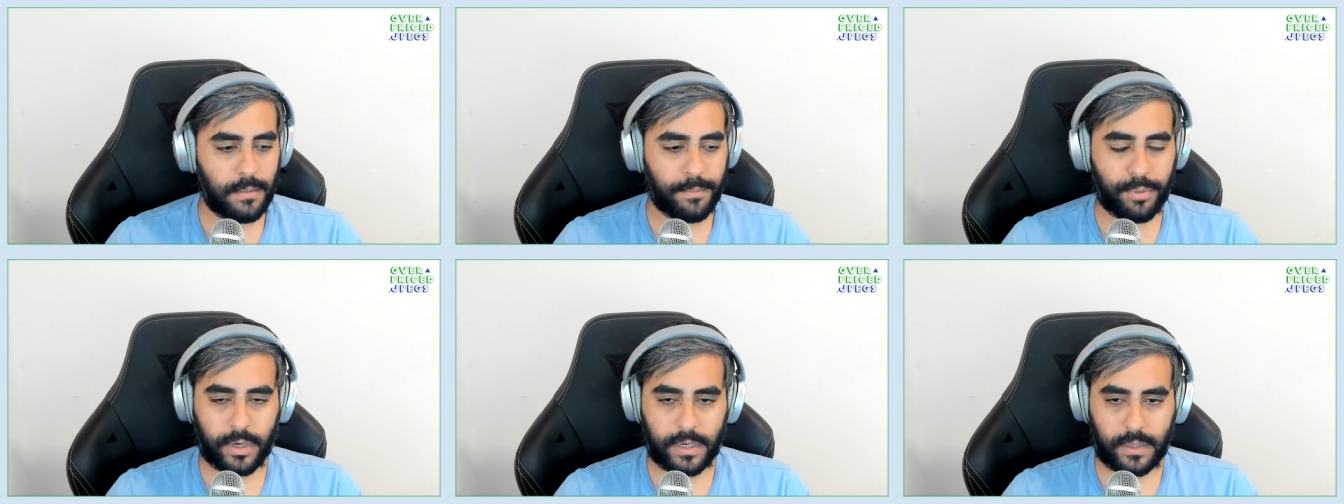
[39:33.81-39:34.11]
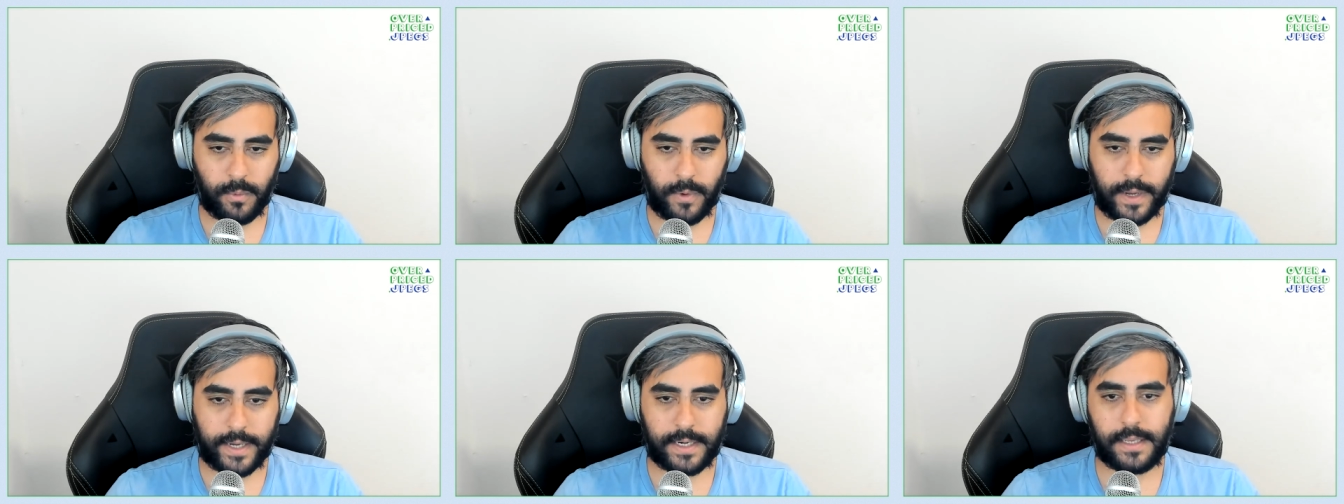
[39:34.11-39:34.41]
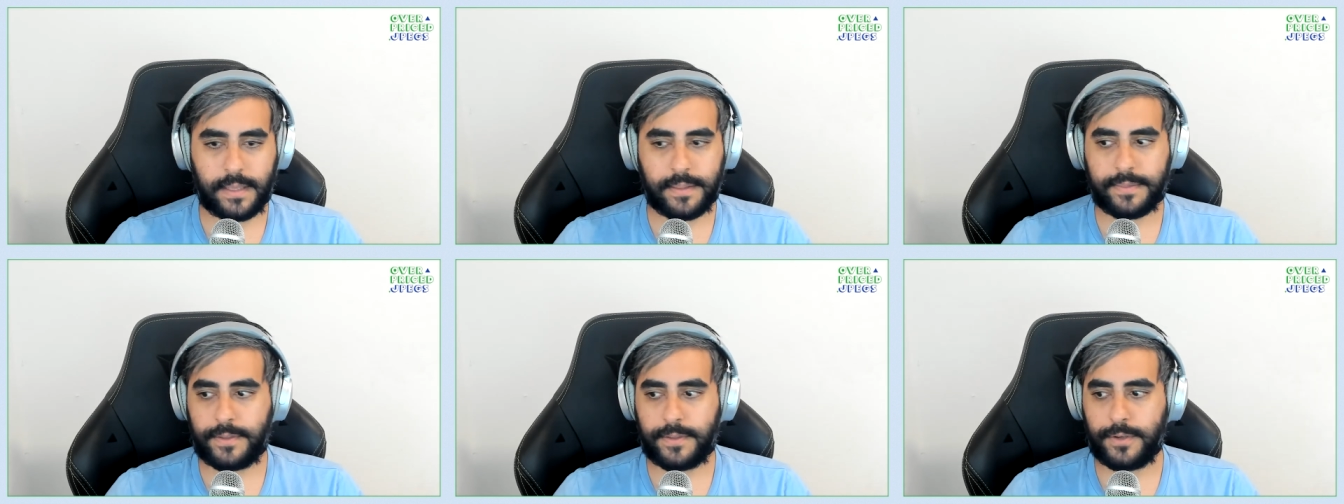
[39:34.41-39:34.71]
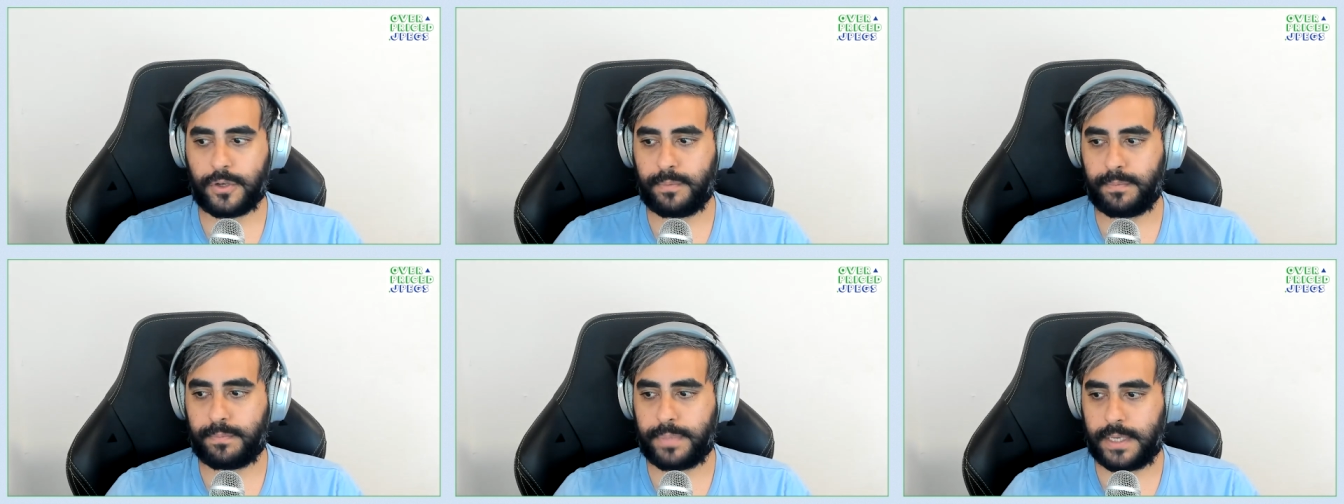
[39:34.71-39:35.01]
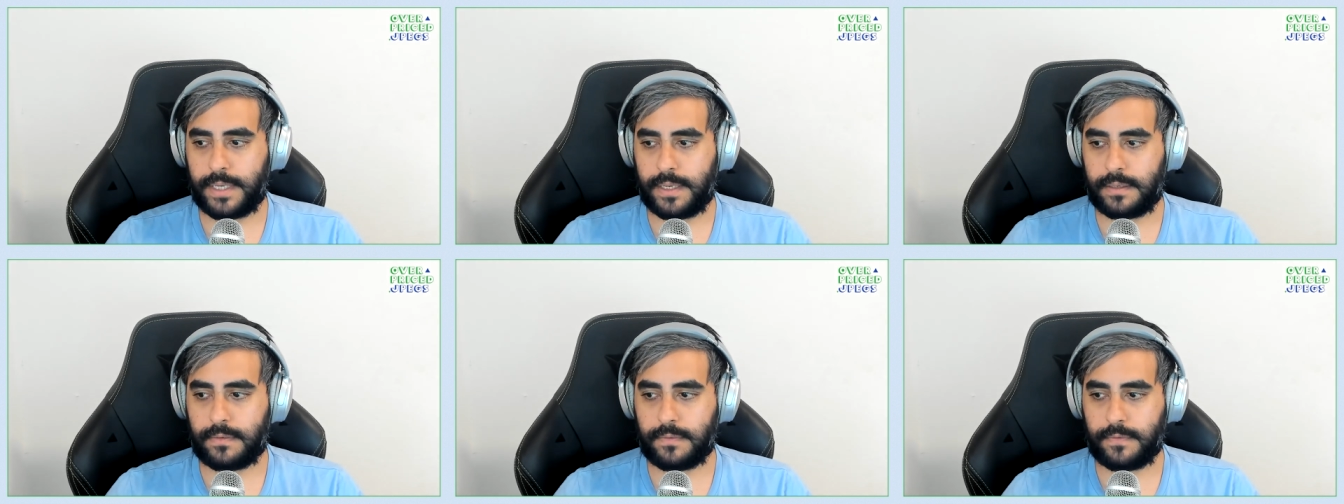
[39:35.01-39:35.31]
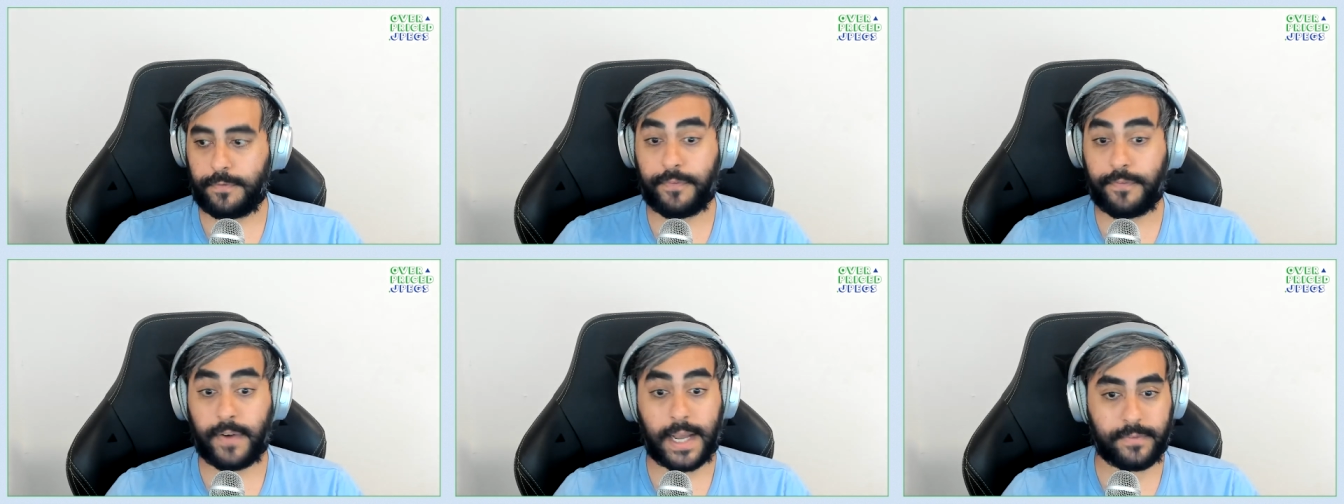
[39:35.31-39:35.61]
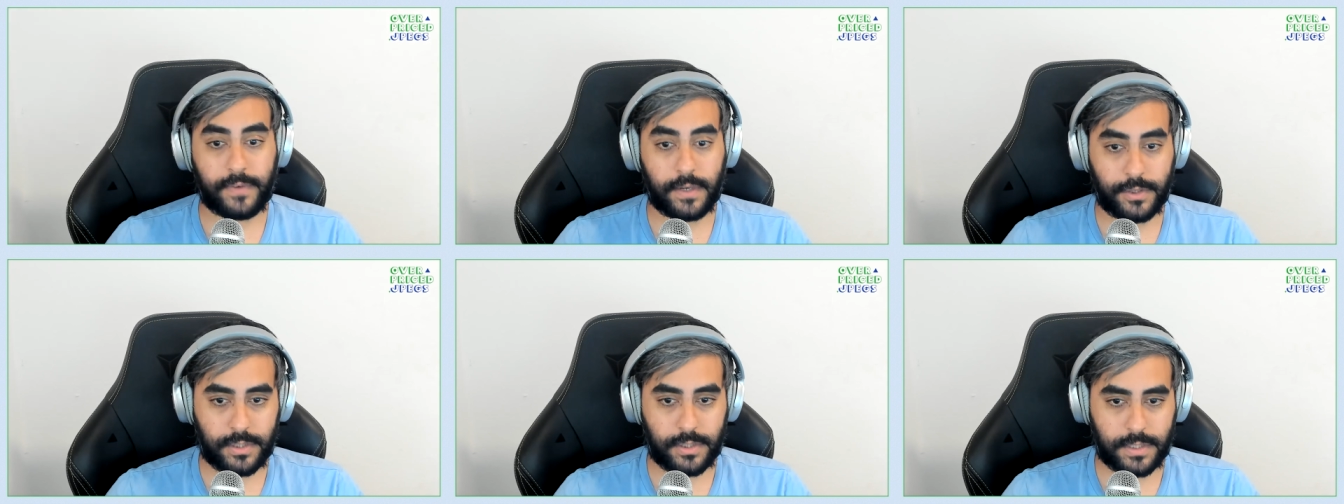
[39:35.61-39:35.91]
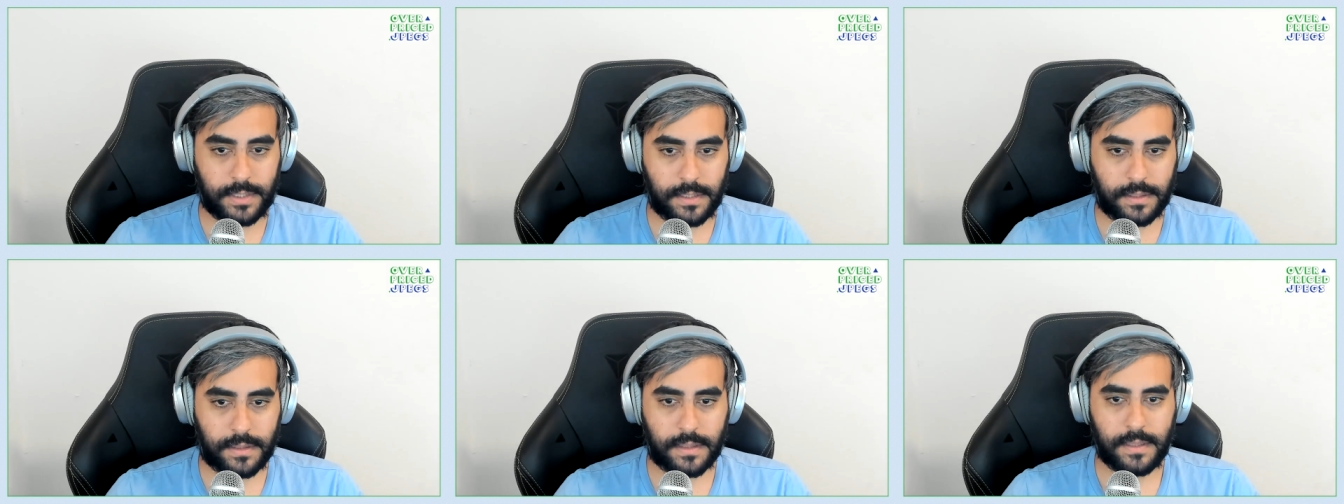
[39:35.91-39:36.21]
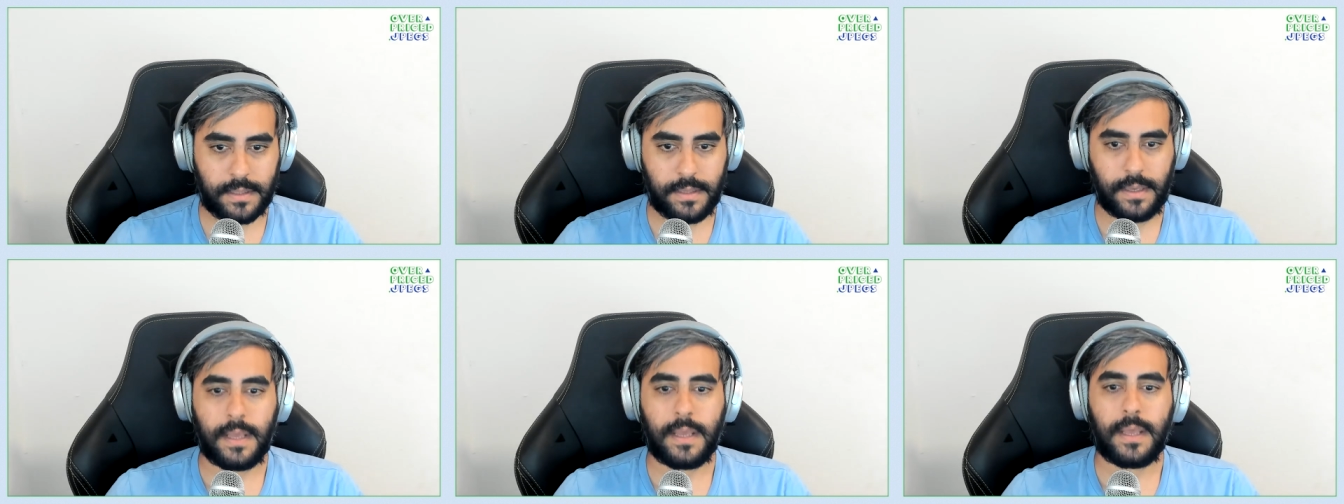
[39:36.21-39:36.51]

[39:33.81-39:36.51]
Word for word: 0.1 ETH, you could bid 500 ETH.